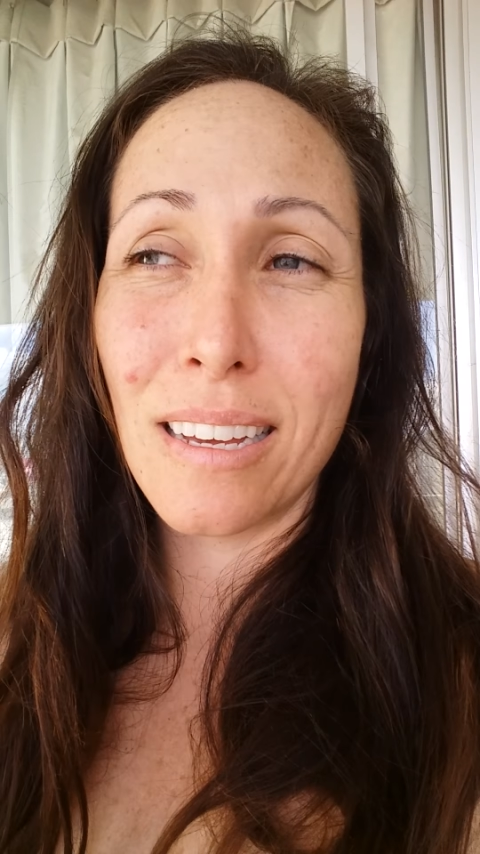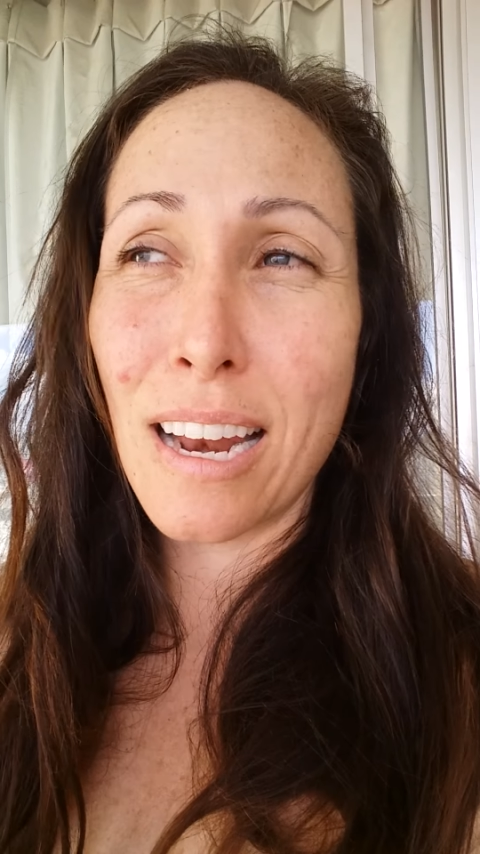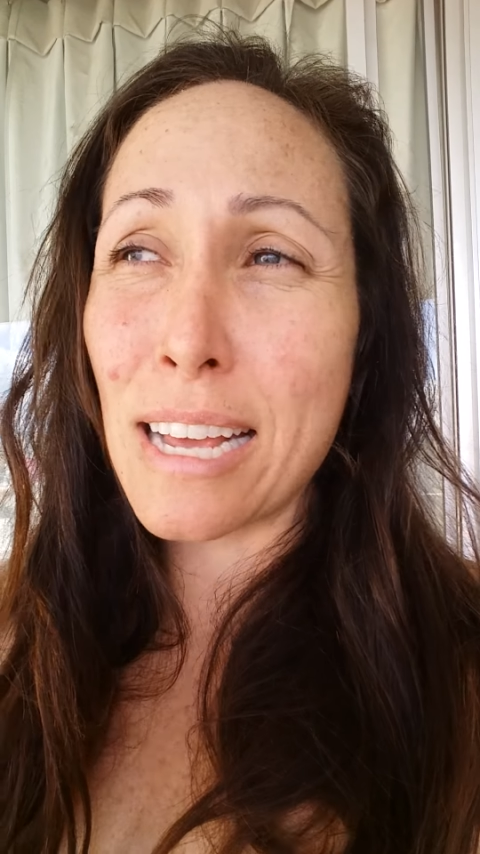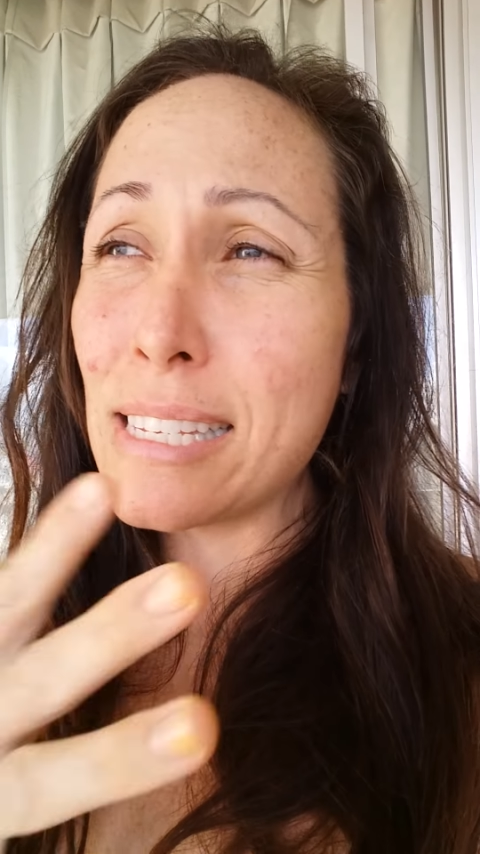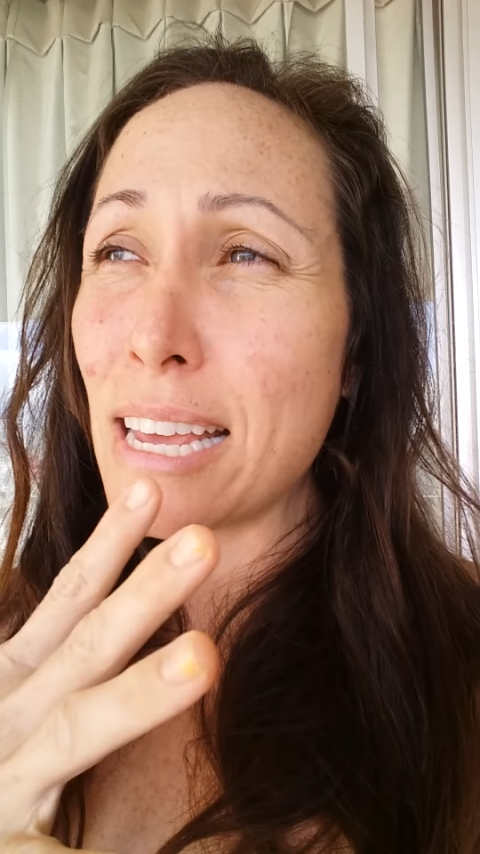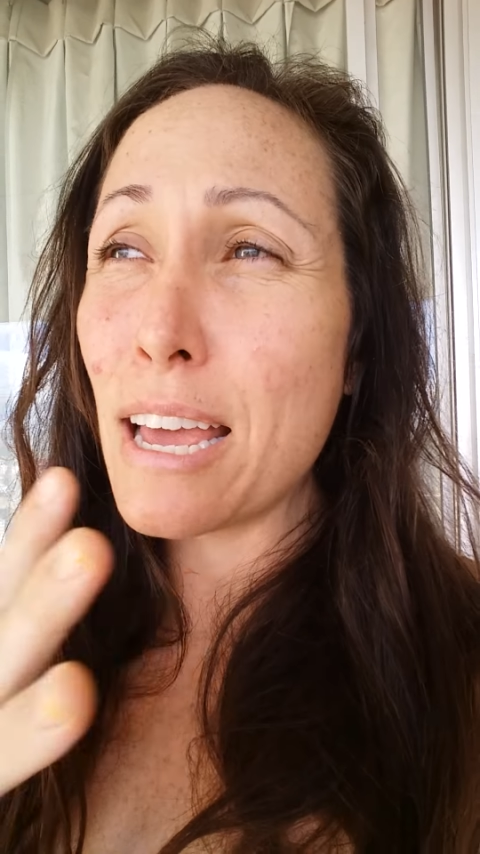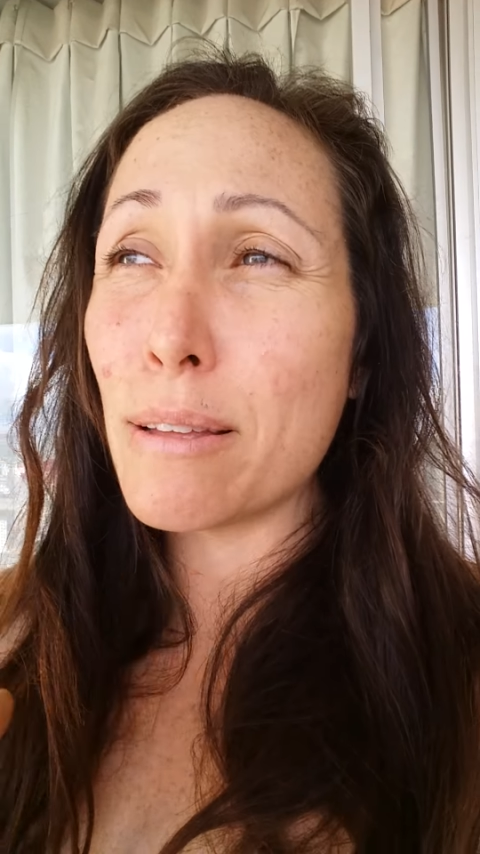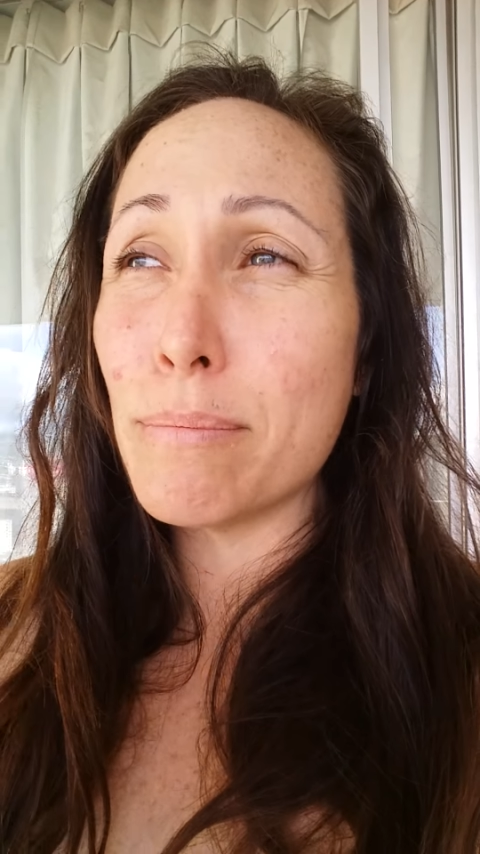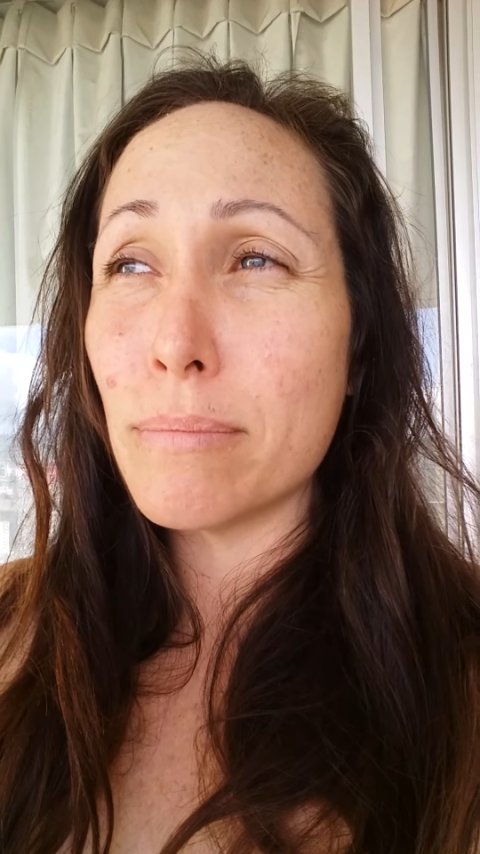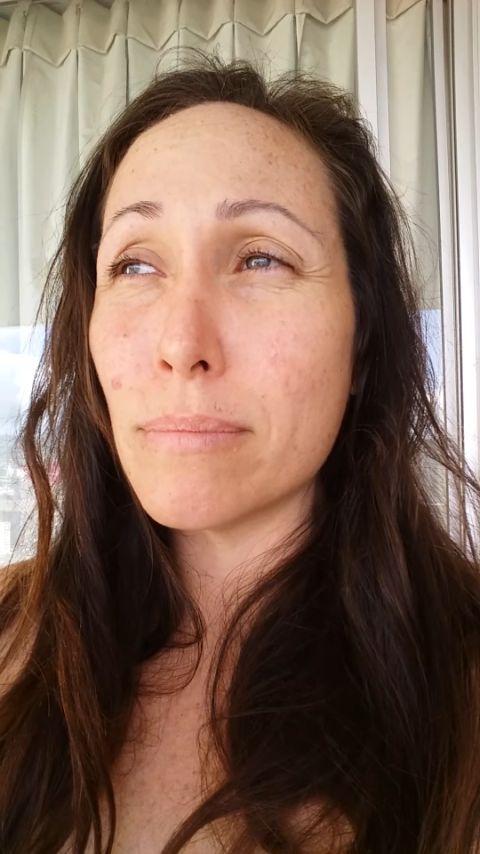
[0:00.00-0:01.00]
And I
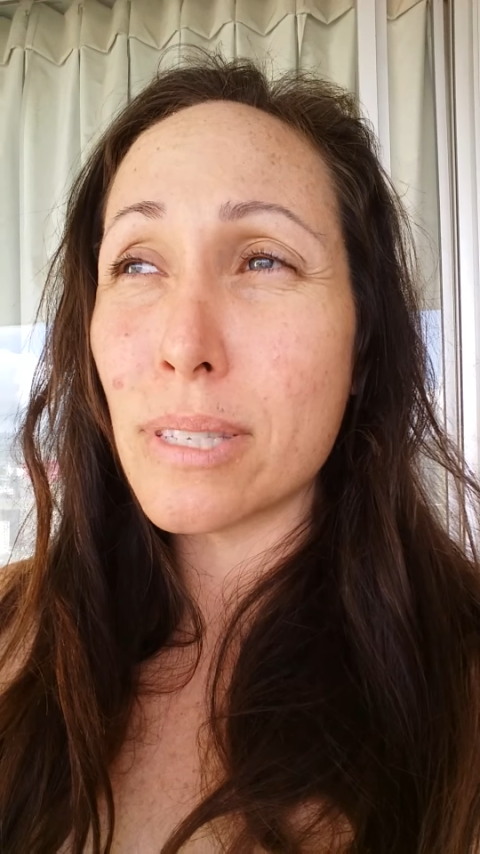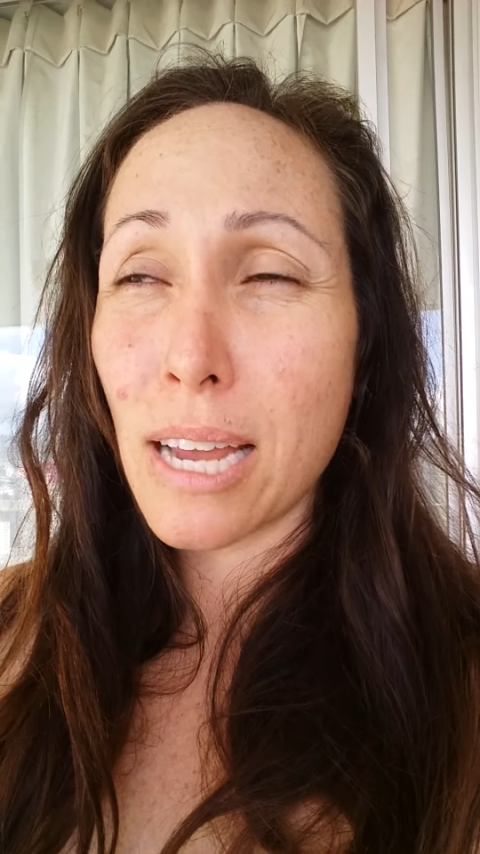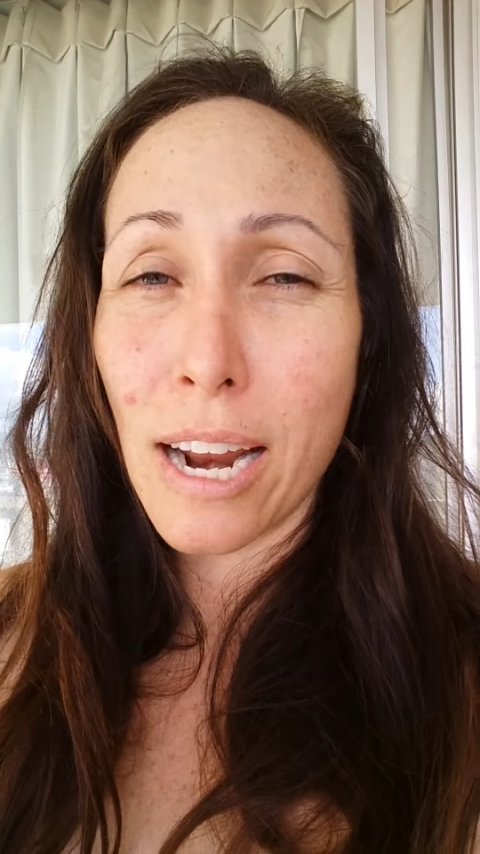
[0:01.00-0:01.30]
say it's